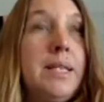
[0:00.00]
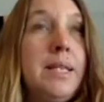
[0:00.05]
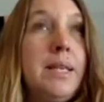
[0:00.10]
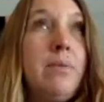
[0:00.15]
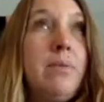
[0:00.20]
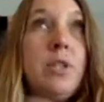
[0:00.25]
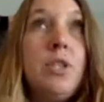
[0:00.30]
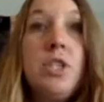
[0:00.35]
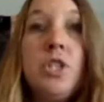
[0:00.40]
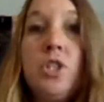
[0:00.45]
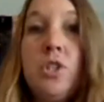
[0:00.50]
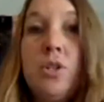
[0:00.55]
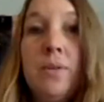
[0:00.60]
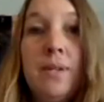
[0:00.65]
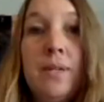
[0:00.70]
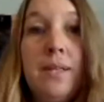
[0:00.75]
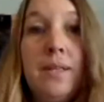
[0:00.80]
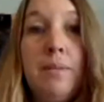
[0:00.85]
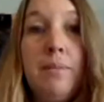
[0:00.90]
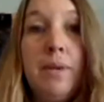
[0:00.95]
They were just chewing
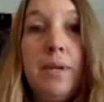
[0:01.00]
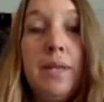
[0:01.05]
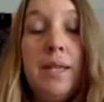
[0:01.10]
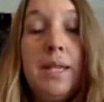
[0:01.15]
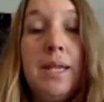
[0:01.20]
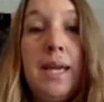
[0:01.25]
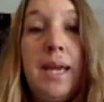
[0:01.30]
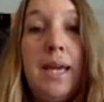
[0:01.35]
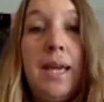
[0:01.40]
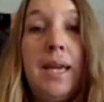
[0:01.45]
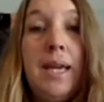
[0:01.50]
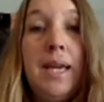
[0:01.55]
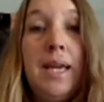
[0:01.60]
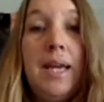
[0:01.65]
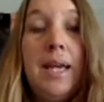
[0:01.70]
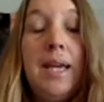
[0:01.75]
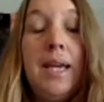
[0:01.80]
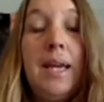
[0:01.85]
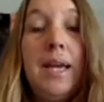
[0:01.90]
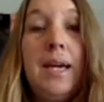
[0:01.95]
it in the middle of the day,
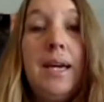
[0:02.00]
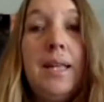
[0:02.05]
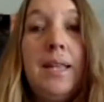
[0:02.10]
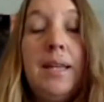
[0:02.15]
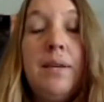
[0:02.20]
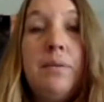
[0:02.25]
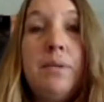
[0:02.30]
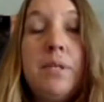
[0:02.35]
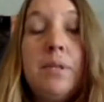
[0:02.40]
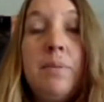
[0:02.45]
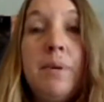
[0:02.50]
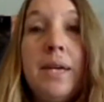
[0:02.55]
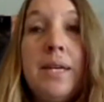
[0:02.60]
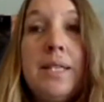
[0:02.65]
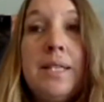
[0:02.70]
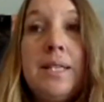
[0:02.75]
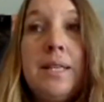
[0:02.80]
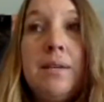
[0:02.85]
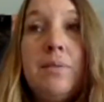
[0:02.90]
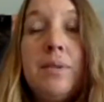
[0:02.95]
and they were
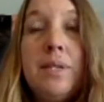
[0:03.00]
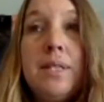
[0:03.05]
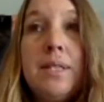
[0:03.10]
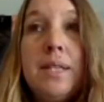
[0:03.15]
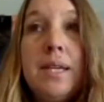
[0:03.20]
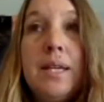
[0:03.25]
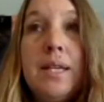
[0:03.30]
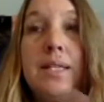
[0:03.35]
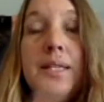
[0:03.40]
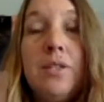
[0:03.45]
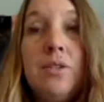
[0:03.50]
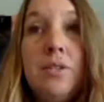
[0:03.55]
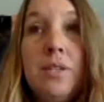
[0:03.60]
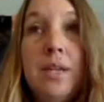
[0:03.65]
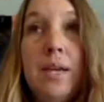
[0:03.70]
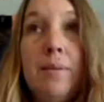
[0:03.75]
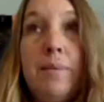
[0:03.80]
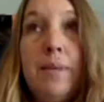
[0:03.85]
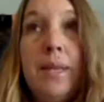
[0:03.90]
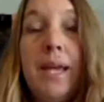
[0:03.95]
surprised that it was like dinner
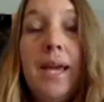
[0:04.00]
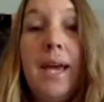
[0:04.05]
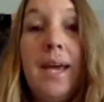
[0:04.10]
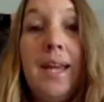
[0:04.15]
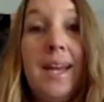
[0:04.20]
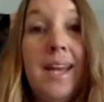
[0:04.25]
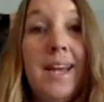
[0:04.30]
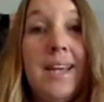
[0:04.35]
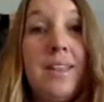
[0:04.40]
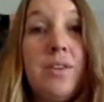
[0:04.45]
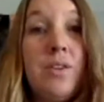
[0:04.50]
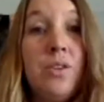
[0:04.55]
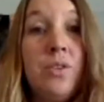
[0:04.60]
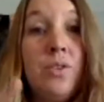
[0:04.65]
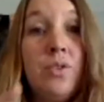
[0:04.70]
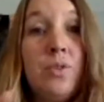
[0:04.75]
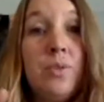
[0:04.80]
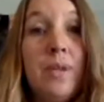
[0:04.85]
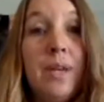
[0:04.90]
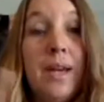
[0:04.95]
time and they hadn't had their
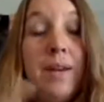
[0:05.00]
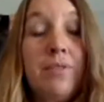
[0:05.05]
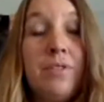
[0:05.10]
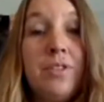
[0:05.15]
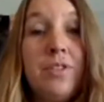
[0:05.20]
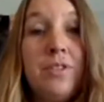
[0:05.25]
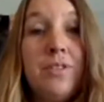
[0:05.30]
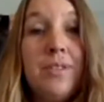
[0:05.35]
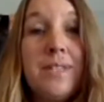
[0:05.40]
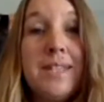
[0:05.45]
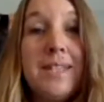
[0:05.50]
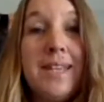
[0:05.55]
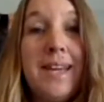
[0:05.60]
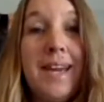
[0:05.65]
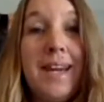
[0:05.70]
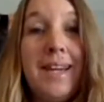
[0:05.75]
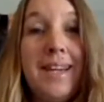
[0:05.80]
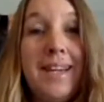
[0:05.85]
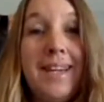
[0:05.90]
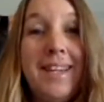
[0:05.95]
usual afternoon
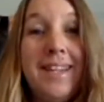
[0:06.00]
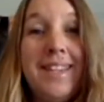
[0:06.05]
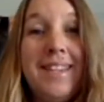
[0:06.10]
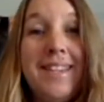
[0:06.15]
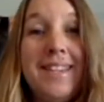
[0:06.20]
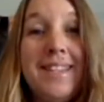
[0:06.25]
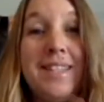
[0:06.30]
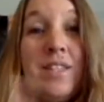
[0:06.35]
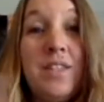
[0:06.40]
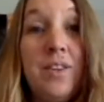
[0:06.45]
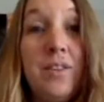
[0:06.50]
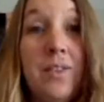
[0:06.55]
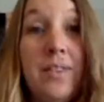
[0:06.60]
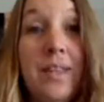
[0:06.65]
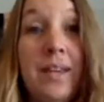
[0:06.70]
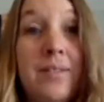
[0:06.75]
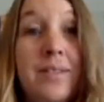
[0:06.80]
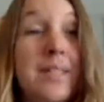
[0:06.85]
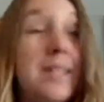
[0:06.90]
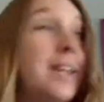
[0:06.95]
snack. So
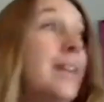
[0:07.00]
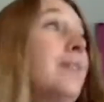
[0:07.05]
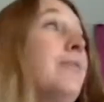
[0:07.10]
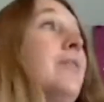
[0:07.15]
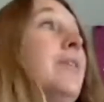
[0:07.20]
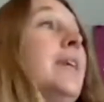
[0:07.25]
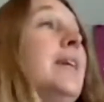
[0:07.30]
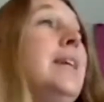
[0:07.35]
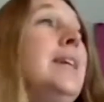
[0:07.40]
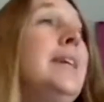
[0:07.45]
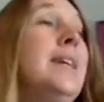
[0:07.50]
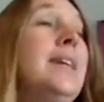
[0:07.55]
that was kind of funny.